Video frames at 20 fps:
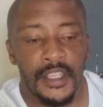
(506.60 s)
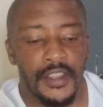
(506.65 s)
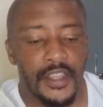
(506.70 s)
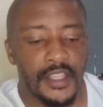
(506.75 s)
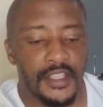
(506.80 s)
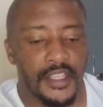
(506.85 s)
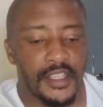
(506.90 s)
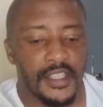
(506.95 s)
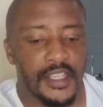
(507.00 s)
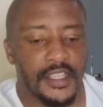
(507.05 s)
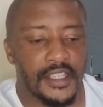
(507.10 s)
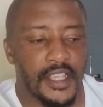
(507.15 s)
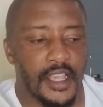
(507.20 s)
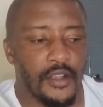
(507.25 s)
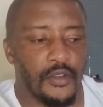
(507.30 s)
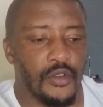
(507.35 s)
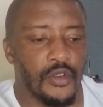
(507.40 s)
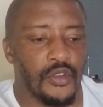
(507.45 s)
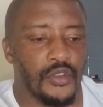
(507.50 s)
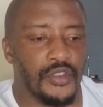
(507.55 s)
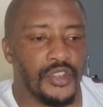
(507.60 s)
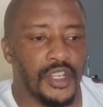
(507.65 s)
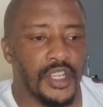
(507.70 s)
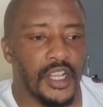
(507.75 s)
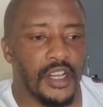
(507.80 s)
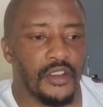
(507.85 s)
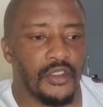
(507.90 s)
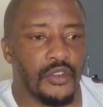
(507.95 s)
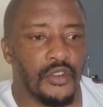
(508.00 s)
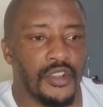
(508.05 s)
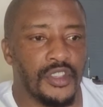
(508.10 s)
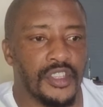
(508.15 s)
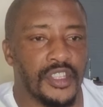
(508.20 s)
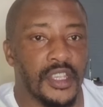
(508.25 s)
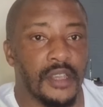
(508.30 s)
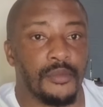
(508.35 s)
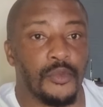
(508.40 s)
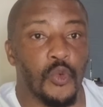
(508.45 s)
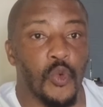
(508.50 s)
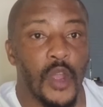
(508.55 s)
This is a psychological
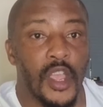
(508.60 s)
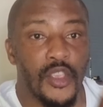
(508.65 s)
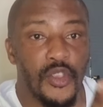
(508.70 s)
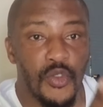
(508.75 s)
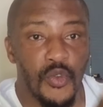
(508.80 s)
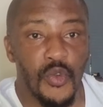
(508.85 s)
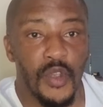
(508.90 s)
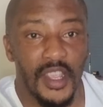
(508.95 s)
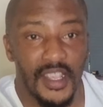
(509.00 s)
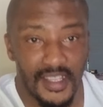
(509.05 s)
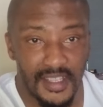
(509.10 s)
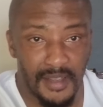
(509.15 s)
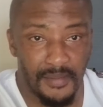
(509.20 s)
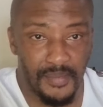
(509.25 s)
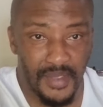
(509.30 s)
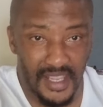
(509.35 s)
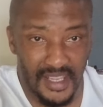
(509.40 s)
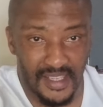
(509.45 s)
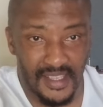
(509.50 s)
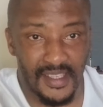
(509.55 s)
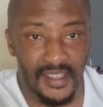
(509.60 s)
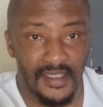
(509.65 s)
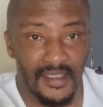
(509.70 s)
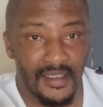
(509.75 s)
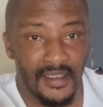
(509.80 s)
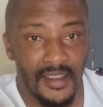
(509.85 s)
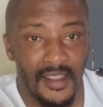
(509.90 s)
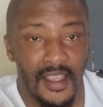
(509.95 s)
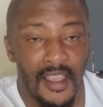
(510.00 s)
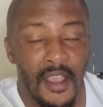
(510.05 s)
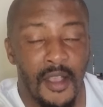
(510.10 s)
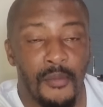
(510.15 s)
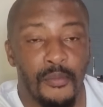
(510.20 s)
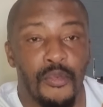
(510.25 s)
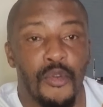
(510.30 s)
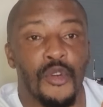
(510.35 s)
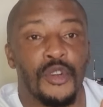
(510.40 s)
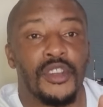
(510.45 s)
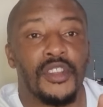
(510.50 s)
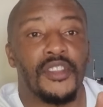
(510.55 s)
concept where you, as a person,
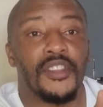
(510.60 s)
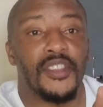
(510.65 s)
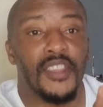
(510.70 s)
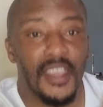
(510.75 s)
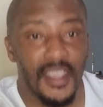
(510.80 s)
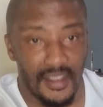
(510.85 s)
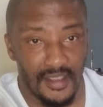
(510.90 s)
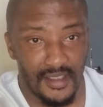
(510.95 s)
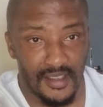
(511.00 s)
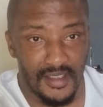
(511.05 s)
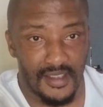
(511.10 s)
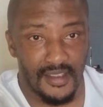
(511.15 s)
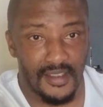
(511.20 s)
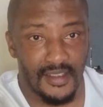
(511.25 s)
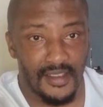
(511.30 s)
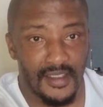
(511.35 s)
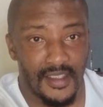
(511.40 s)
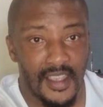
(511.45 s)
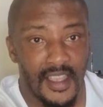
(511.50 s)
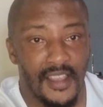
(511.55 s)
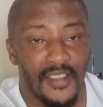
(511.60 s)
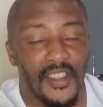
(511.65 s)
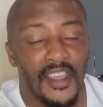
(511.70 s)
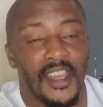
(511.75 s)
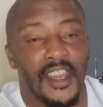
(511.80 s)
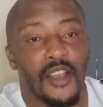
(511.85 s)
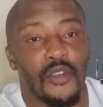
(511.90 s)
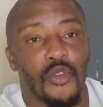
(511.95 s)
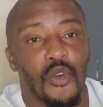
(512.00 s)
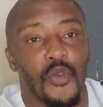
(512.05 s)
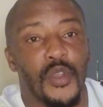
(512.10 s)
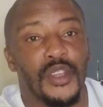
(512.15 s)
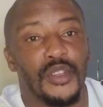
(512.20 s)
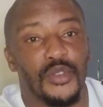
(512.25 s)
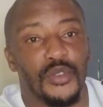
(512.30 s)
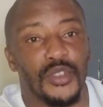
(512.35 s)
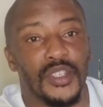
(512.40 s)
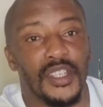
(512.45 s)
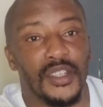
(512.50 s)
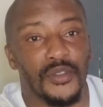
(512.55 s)
put things that are going
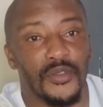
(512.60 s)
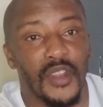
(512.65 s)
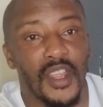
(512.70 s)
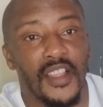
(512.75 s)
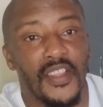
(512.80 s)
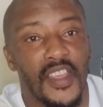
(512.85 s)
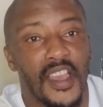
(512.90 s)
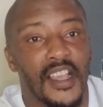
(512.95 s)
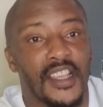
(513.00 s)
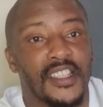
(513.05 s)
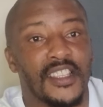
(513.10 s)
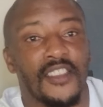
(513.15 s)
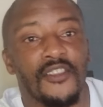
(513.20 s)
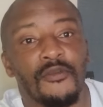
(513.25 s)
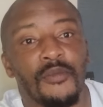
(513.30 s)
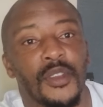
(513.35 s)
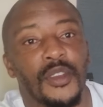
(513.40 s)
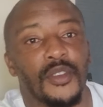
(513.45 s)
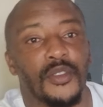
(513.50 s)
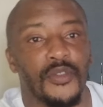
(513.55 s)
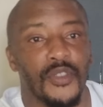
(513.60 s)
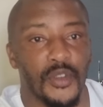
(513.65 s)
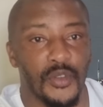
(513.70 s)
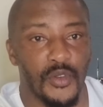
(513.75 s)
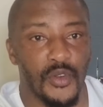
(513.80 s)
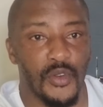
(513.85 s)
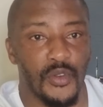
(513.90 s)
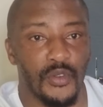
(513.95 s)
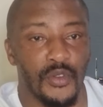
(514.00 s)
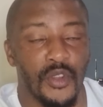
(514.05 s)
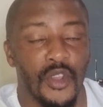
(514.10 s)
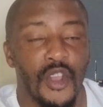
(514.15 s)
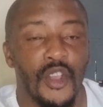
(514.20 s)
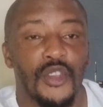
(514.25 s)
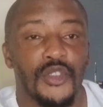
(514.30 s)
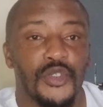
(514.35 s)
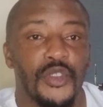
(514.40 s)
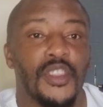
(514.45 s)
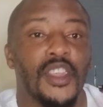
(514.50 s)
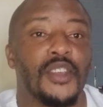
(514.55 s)
to derail the achievement of the goal
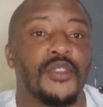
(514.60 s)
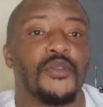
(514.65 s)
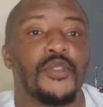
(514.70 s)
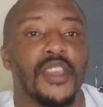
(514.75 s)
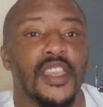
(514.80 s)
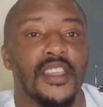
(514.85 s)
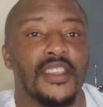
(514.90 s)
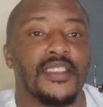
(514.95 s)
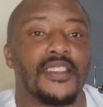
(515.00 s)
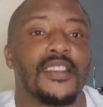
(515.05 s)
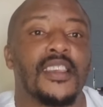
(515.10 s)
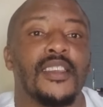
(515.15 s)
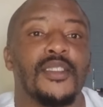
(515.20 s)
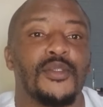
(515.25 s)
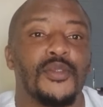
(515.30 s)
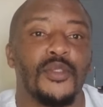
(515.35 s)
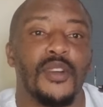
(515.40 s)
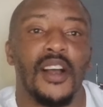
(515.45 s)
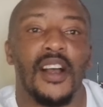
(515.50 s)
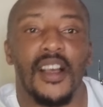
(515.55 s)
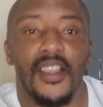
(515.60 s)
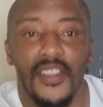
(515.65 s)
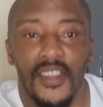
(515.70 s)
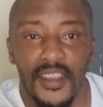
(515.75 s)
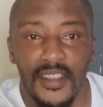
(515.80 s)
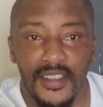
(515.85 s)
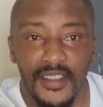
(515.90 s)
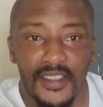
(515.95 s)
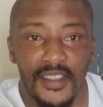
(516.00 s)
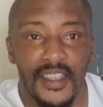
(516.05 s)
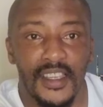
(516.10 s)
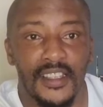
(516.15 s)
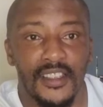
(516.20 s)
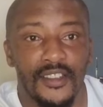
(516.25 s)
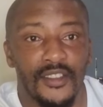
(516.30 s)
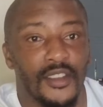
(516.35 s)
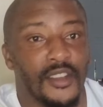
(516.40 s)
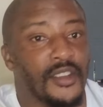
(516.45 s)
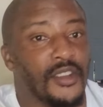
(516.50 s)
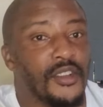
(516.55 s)
so that you can say to others
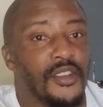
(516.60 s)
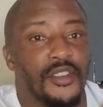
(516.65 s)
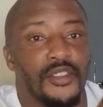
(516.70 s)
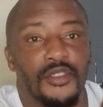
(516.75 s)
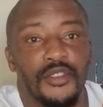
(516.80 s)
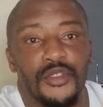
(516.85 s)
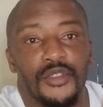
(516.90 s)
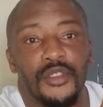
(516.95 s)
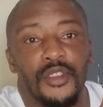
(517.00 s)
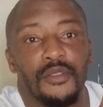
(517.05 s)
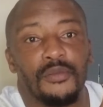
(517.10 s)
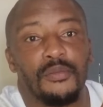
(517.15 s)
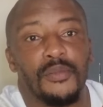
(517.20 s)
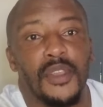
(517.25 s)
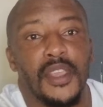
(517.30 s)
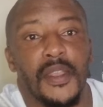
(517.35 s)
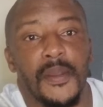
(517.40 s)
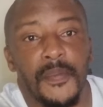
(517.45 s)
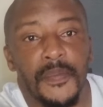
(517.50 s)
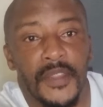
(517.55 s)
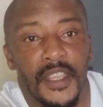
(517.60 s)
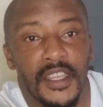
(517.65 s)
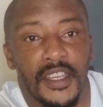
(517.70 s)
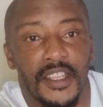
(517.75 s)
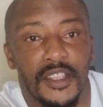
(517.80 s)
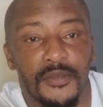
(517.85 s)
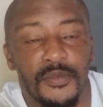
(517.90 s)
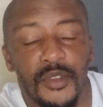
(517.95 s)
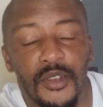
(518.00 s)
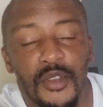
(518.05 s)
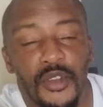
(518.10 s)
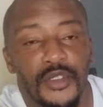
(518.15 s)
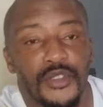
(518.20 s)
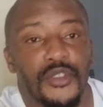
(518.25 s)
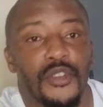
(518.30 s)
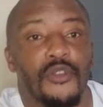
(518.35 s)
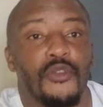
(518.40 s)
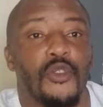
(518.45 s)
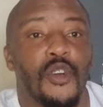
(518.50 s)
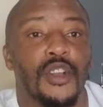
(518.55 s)
that, no, no, no, it is not me, it is
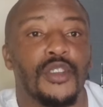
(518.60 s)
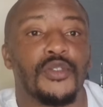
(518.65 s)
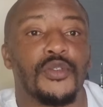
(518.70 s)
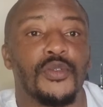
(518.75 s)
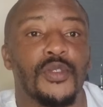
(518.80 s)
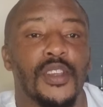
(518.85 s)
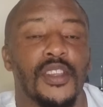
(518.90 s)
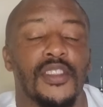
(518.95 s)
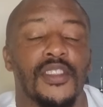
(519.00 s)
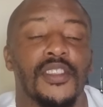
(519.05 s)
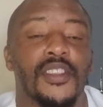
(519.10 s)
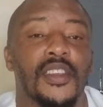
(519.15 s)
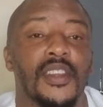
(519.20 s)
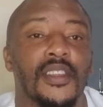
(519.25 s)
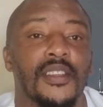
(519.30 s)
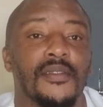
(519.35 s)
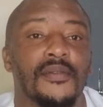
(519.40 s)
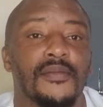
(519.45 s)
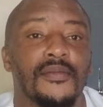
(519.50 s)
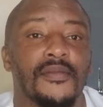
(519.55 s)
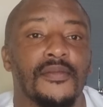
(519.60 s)
because of one, two, and three.